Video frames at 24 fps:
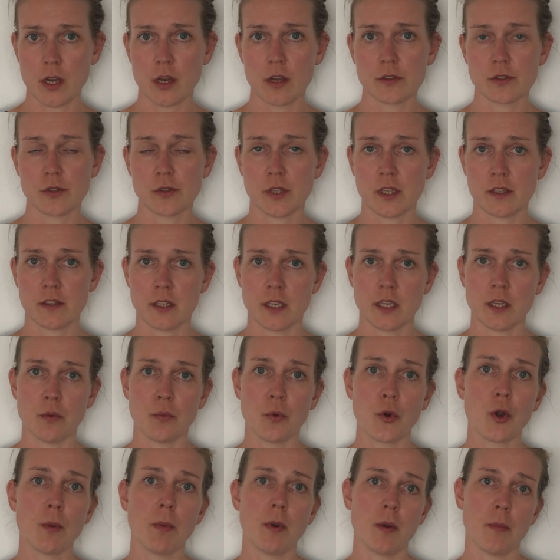so that the
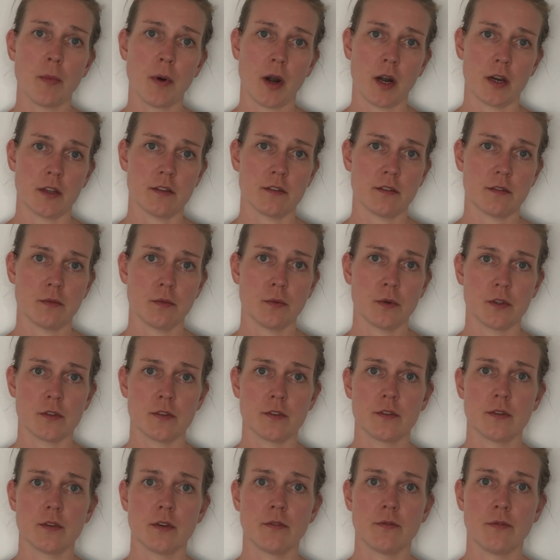verbal part would
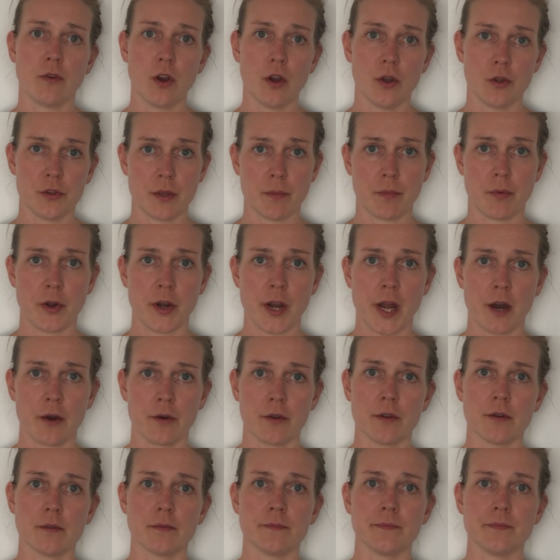follow the
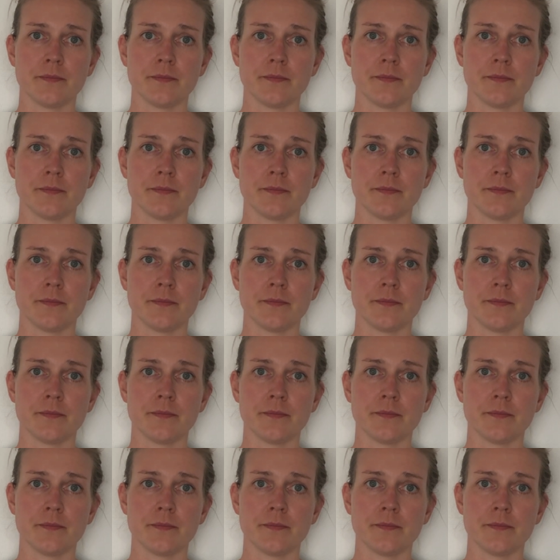pronoun.